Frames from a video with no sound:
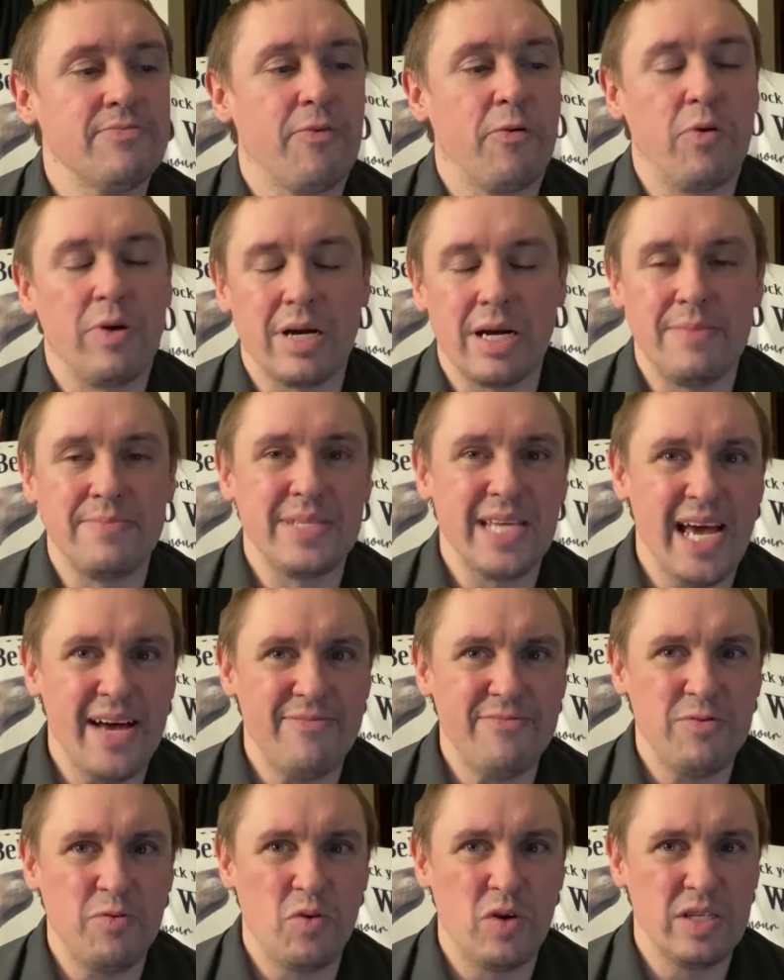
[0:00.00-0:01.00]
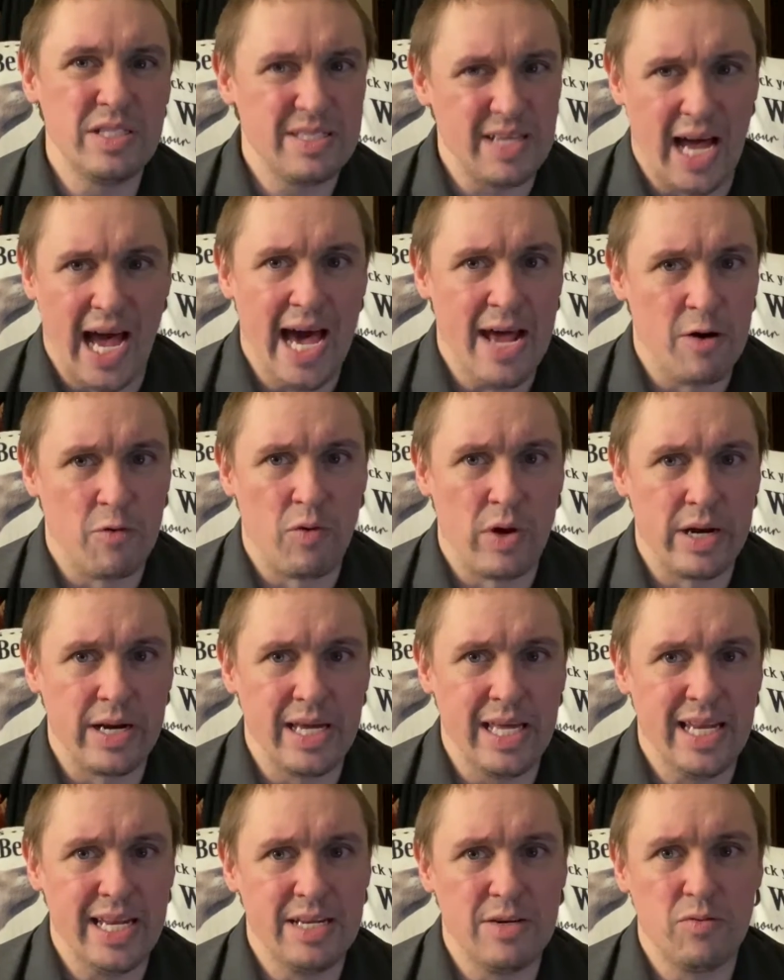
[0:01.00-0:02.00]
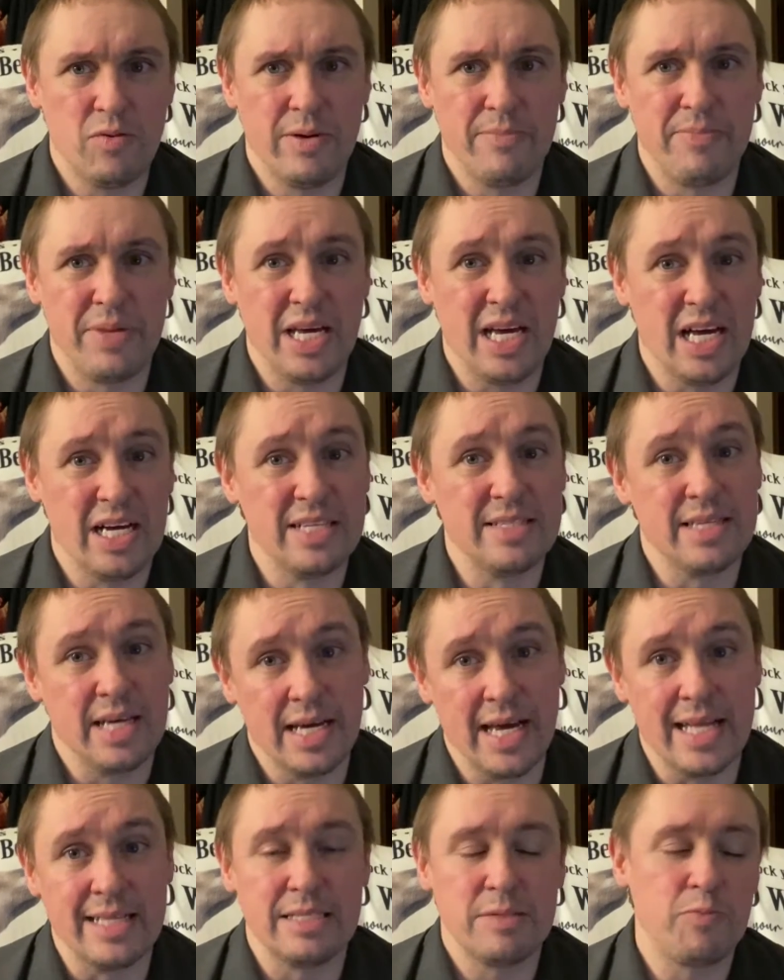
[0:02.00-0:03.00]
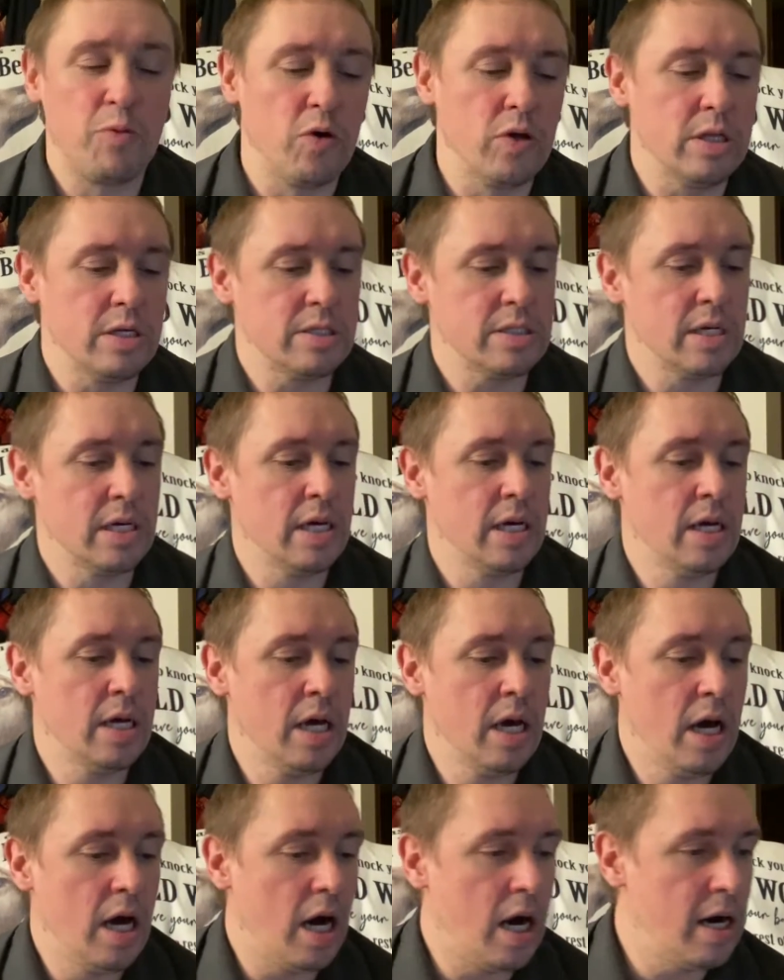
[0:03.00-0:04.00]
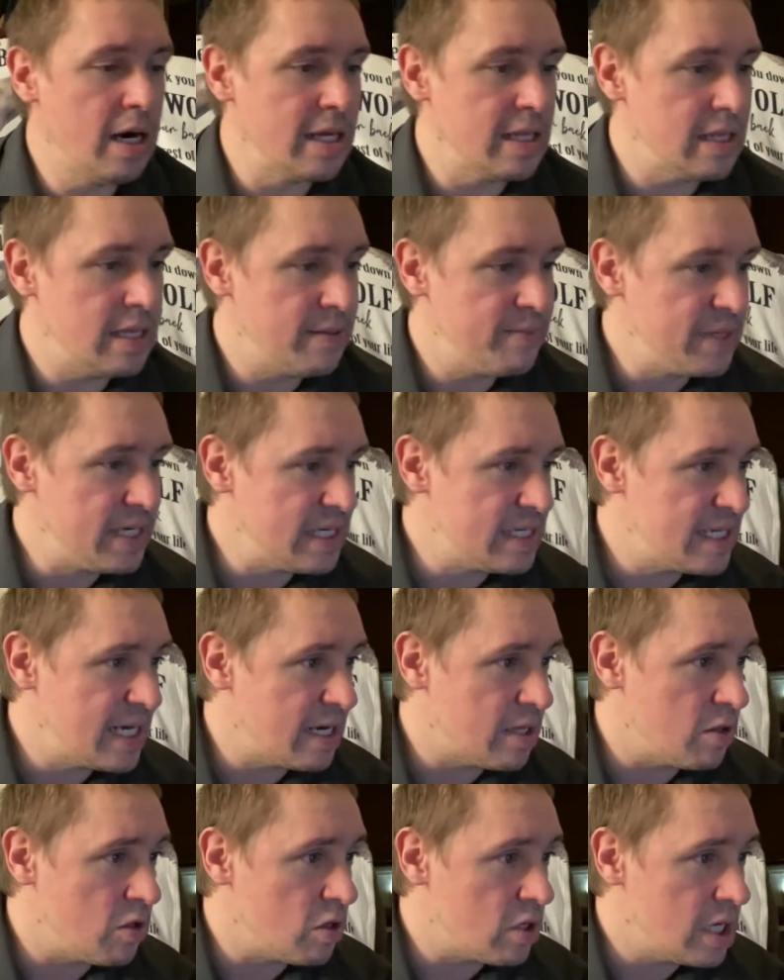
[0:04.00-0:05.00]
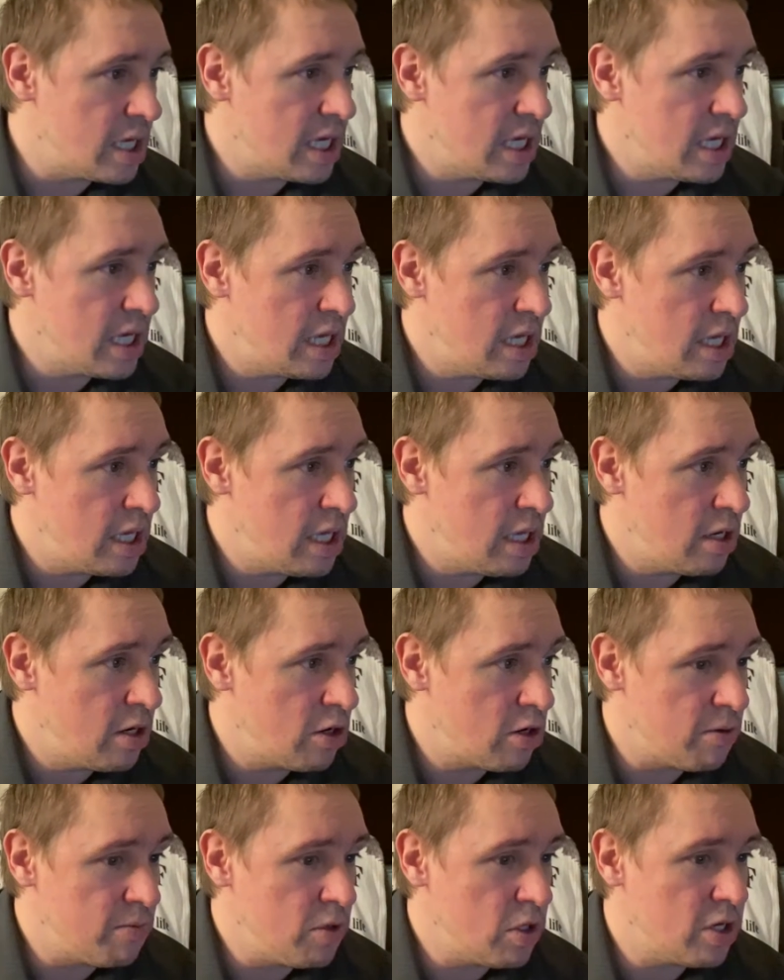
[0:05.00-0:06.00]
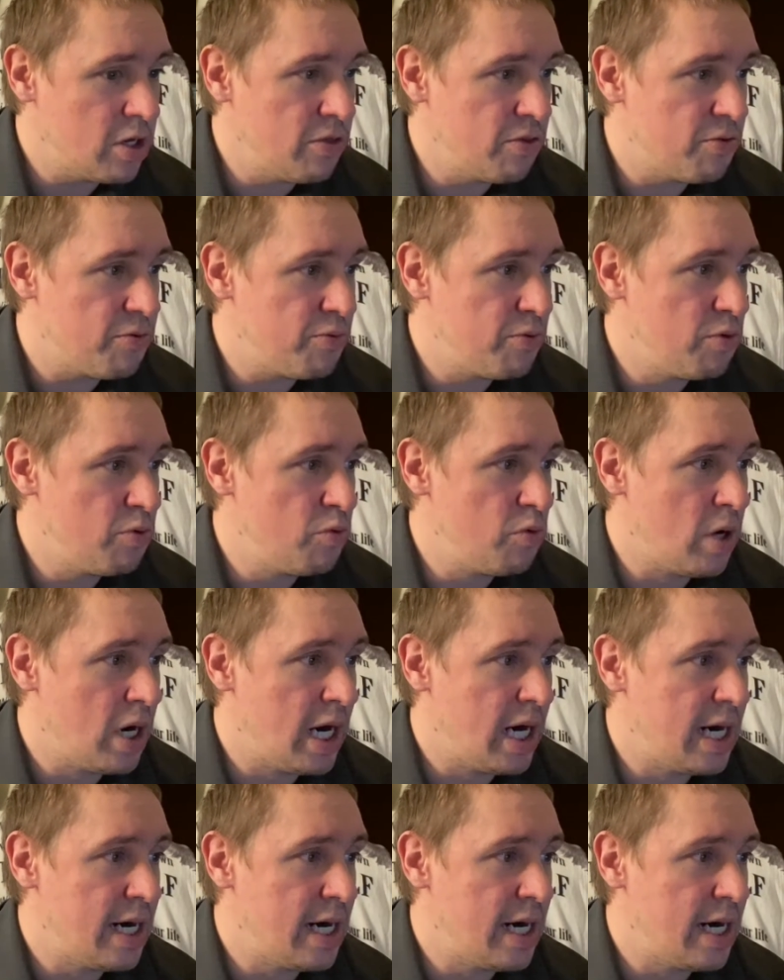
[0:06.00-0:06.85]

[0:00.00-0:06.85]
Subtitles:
for what comes afterwards, I don't want to get into it because, again, spoilers. All right, let me take a look here. I'm looking through